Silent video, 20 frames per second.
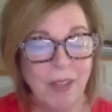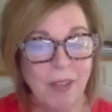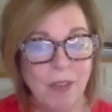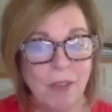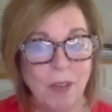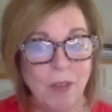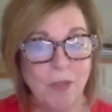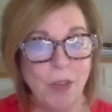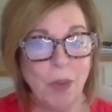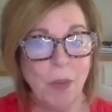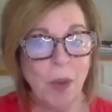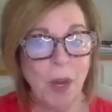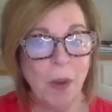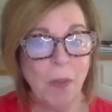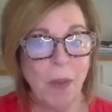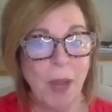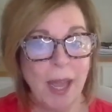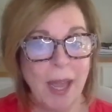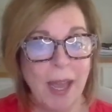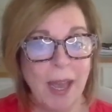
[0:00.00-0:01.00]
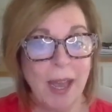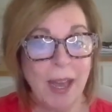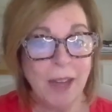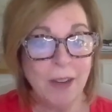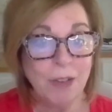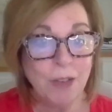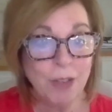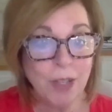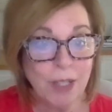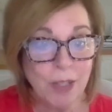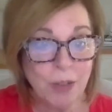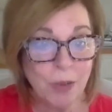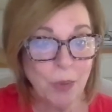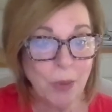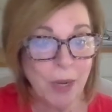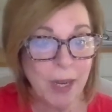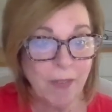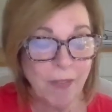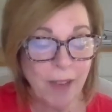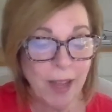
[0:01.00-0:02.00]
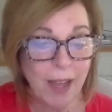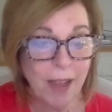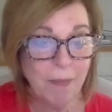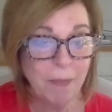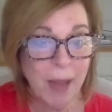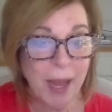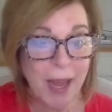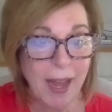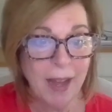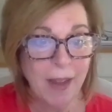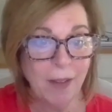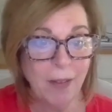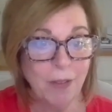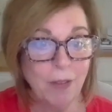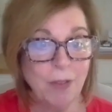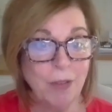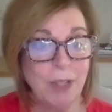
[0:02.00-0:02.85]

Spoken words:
So if you want to weigh 125 pounds,